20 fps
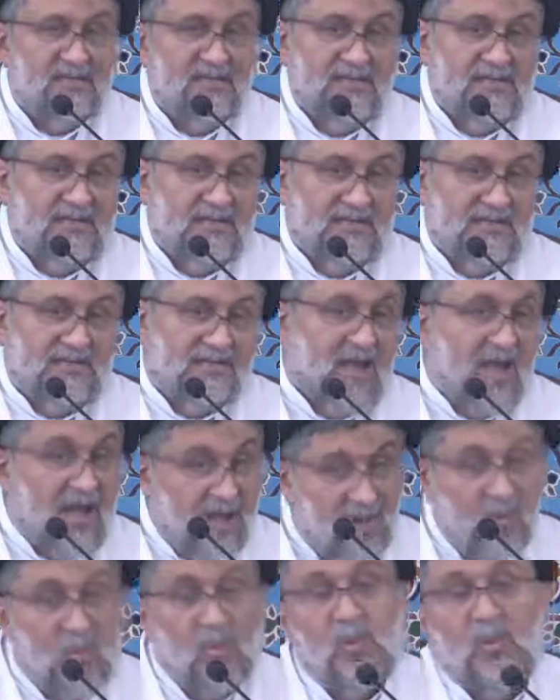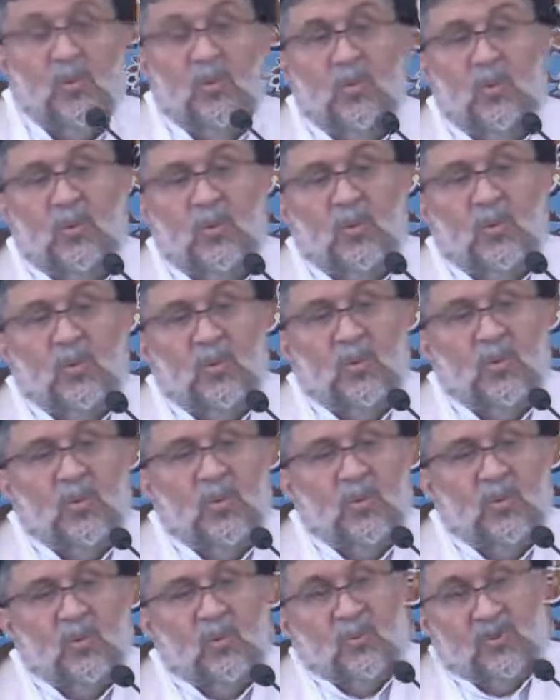that how
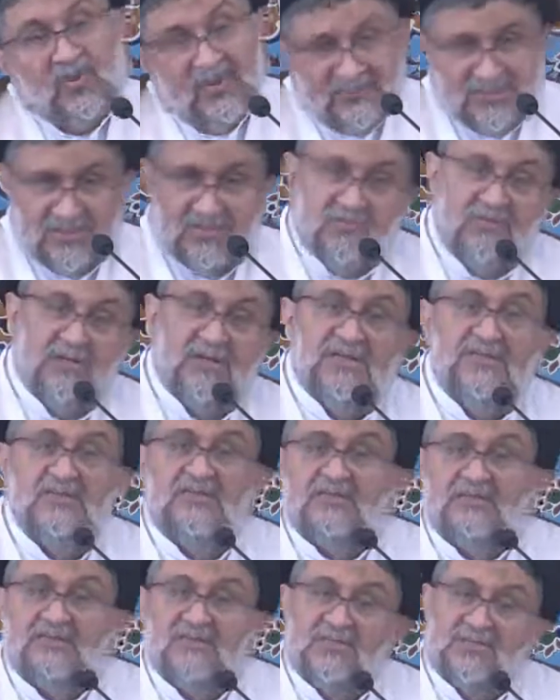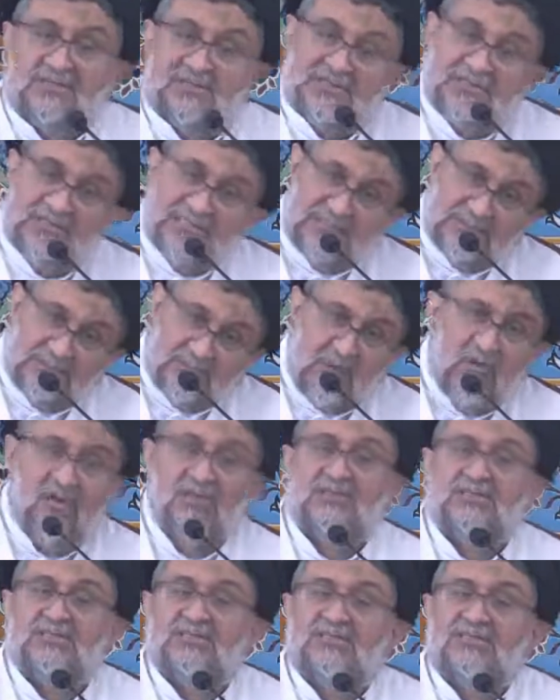first world
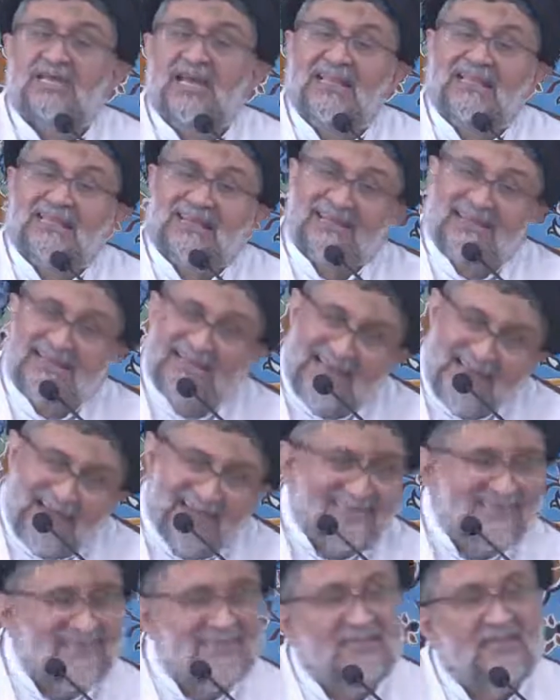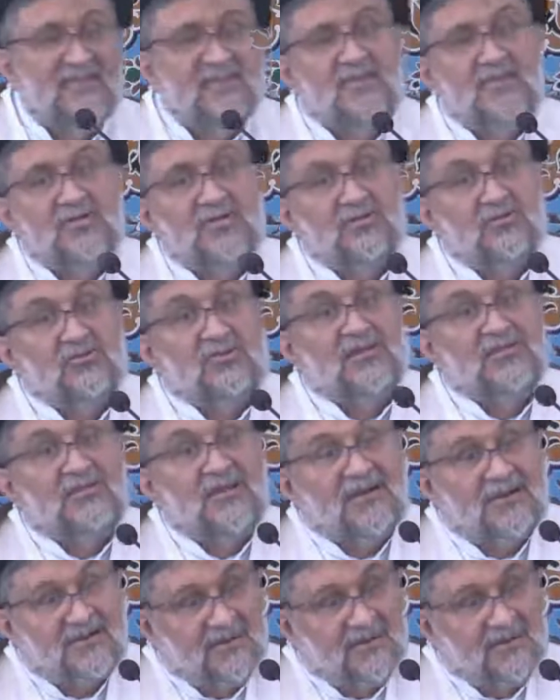responds and reacts to the third